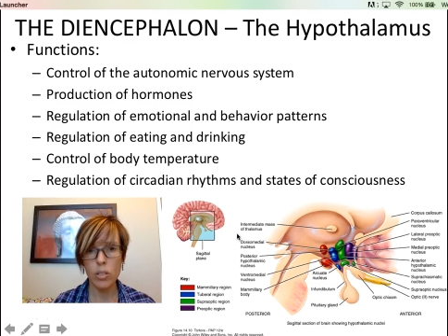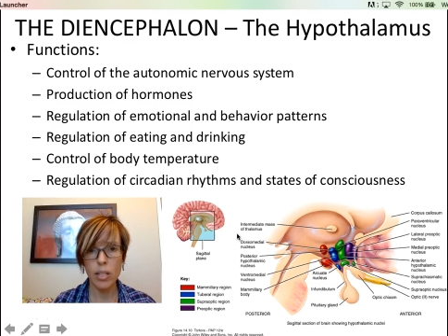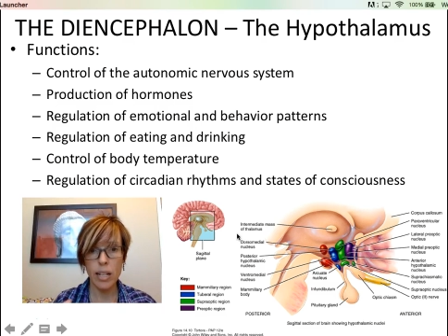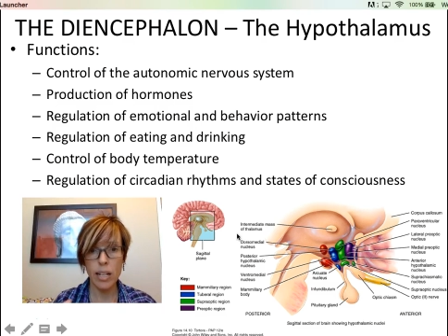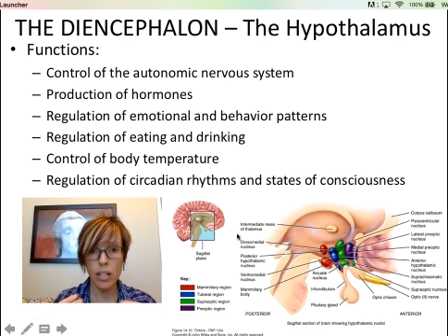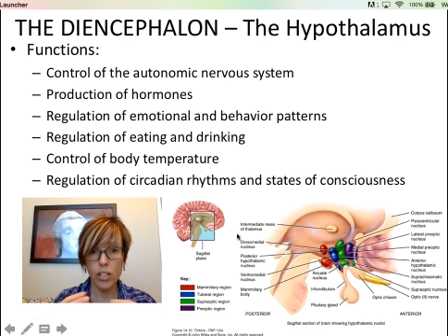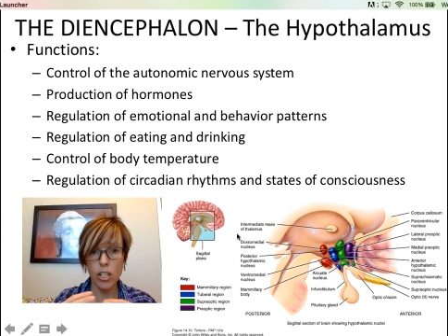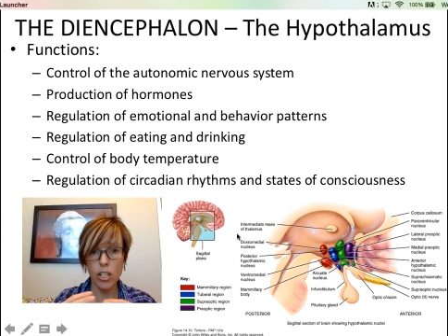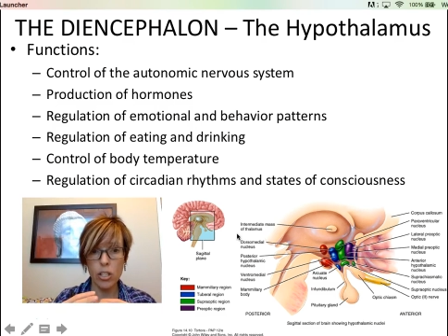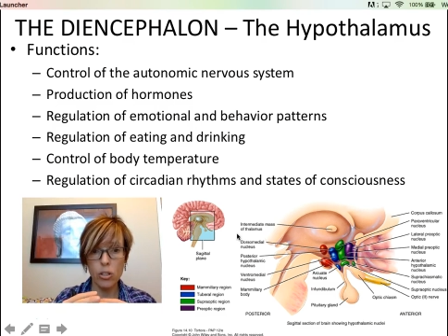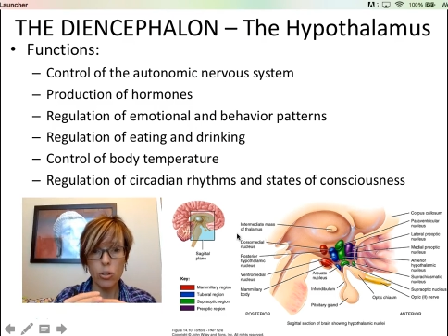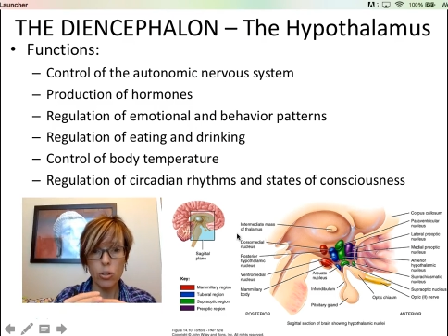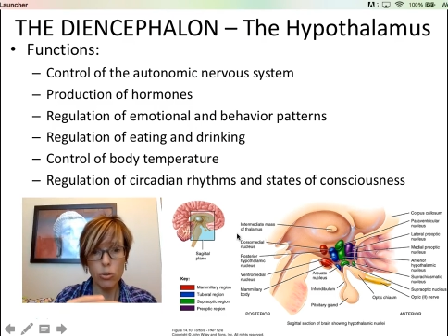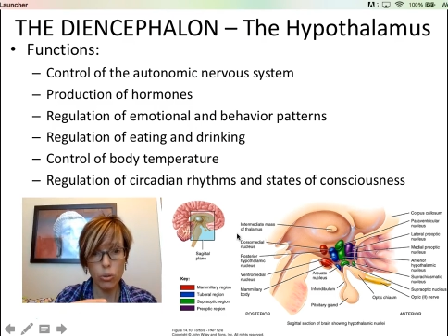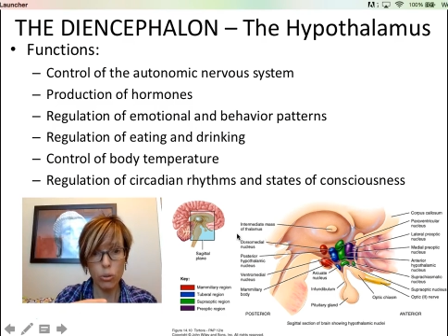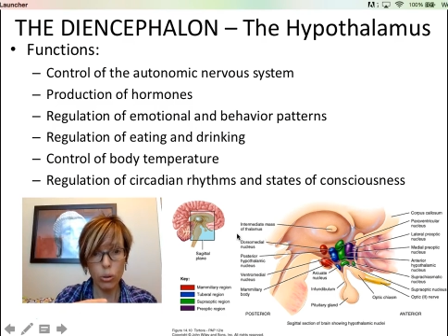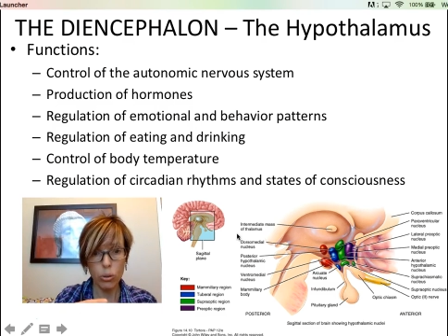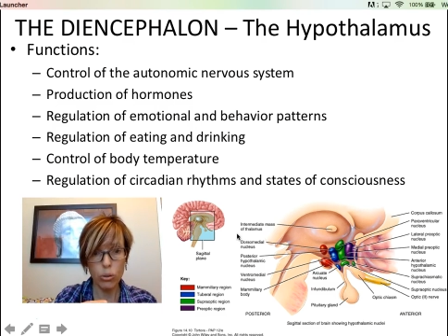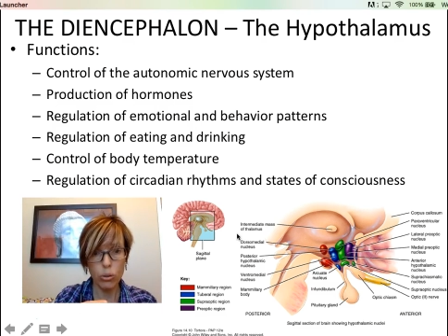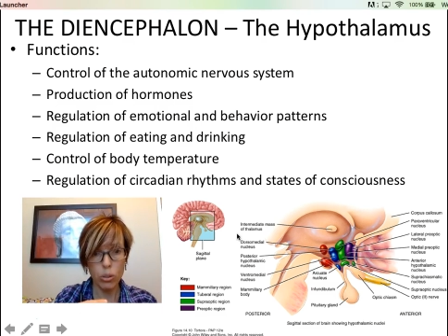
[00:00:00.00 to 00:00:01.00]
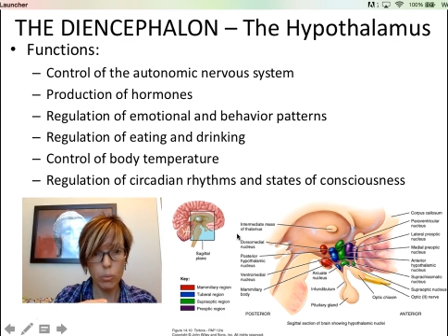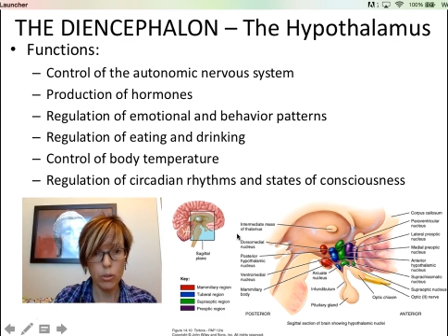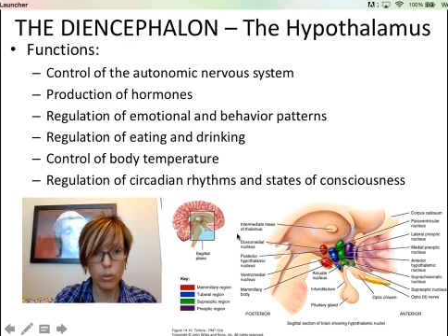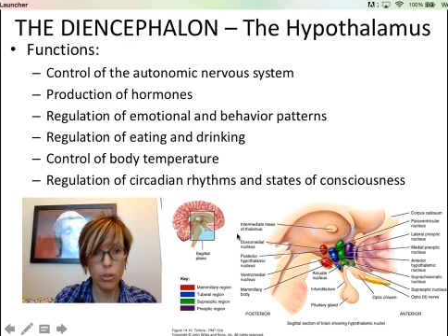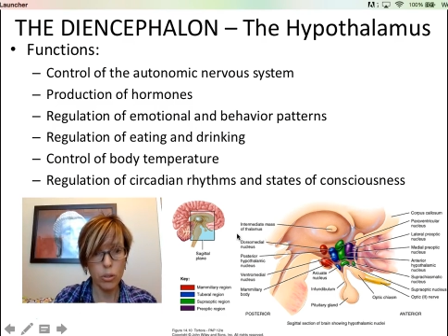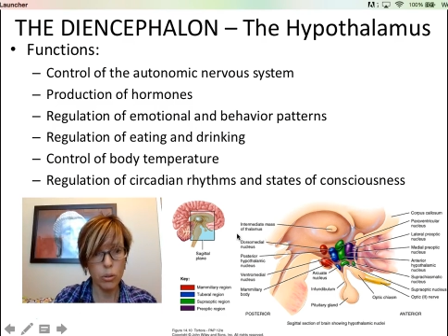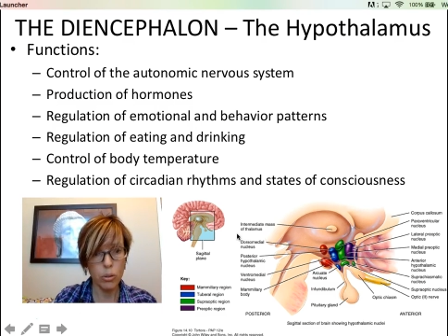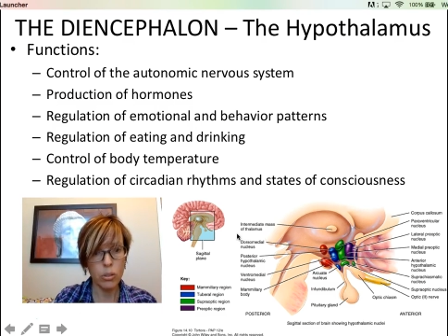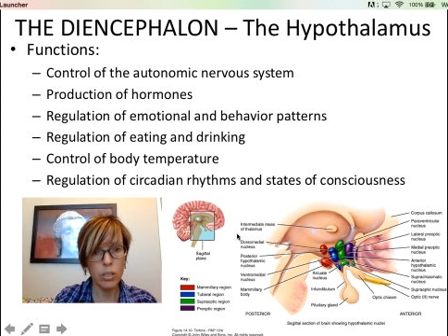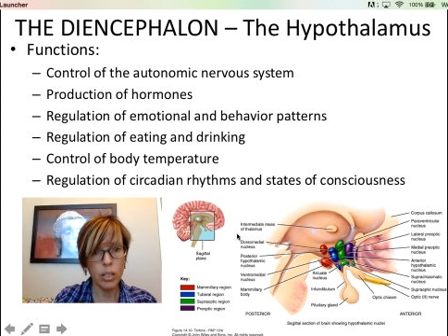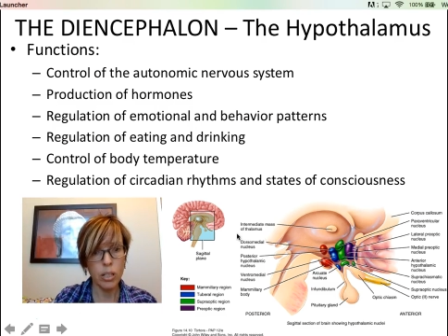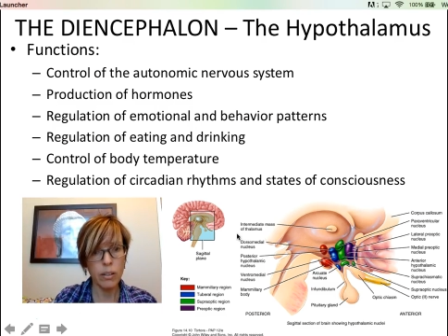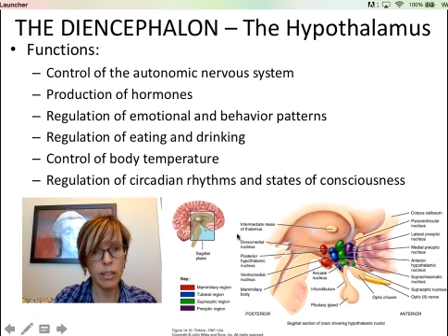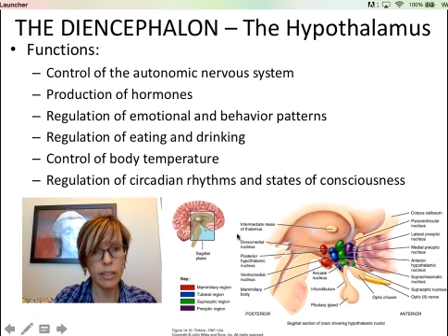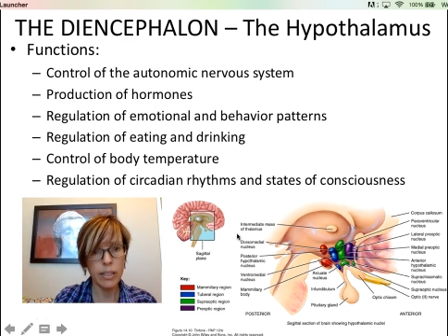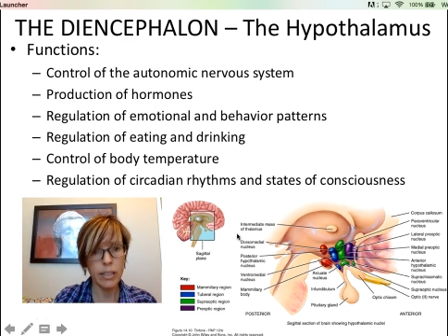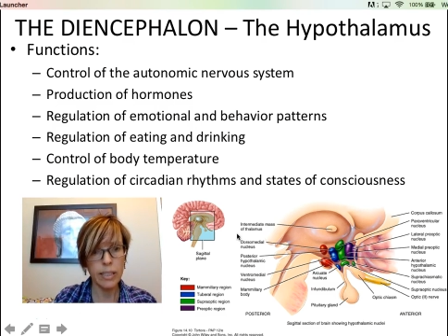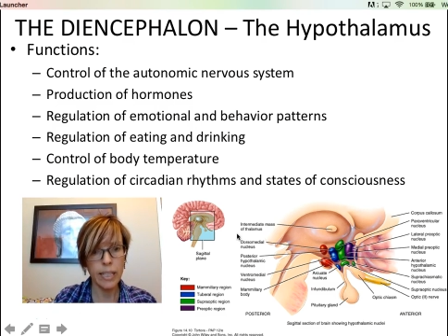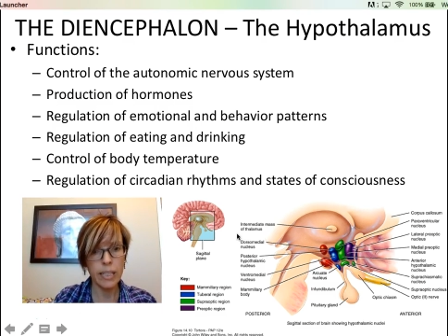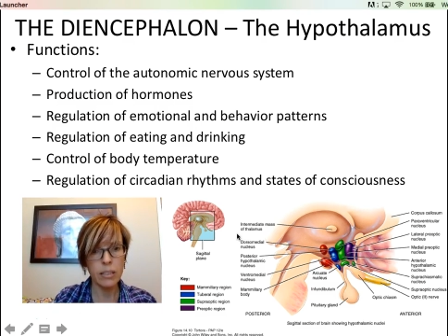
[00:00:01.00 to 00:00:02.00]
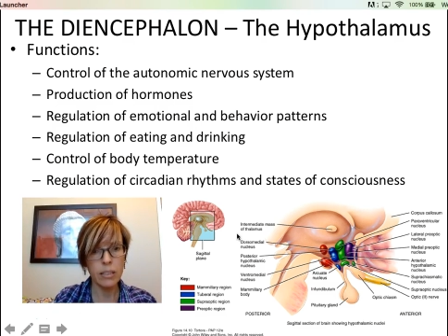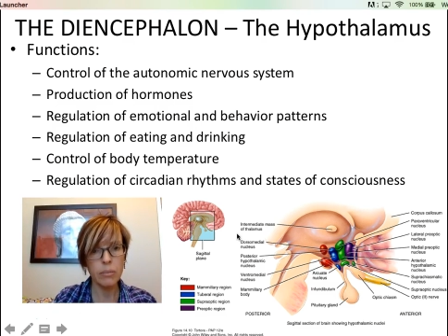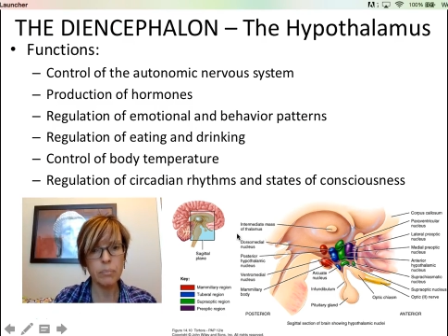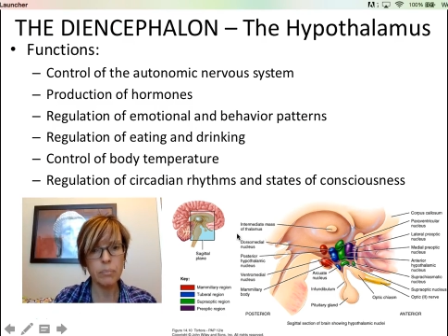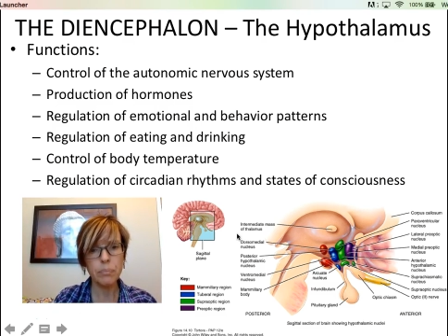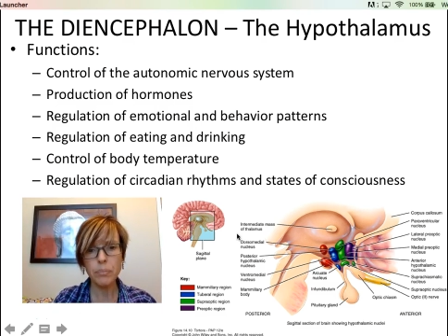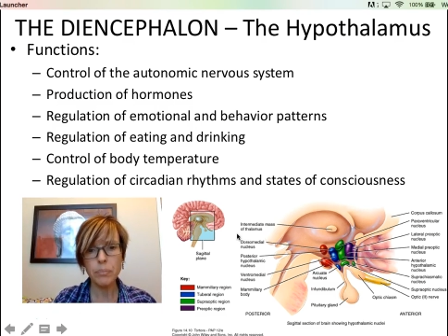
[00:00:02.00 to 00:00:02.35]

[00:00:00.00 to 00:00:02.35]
It actually controls your pituitary gland.